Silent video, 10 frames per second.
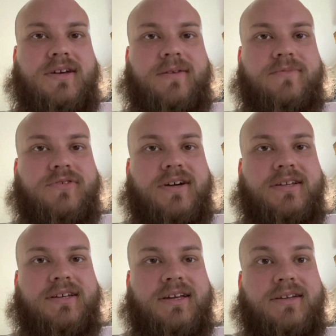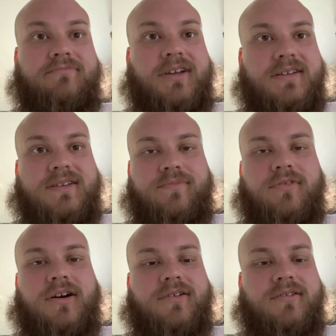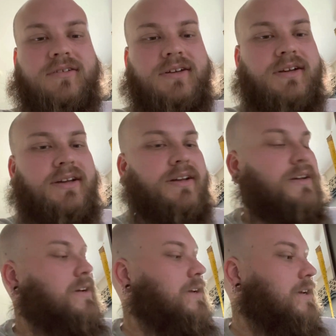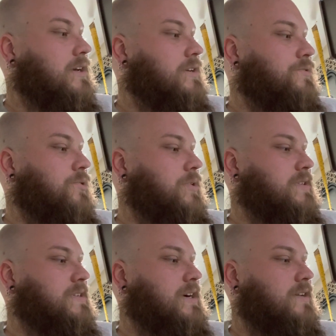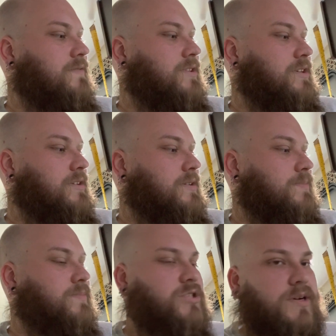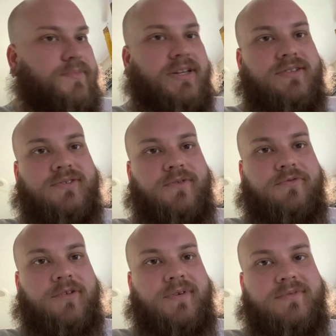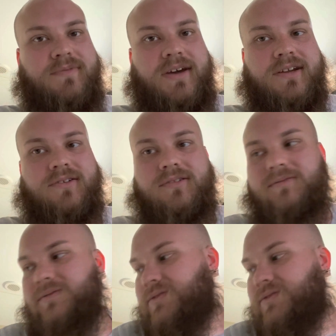I'm trying to get, like I said, broader, and Orlik is kind of the jump into premium tobacco.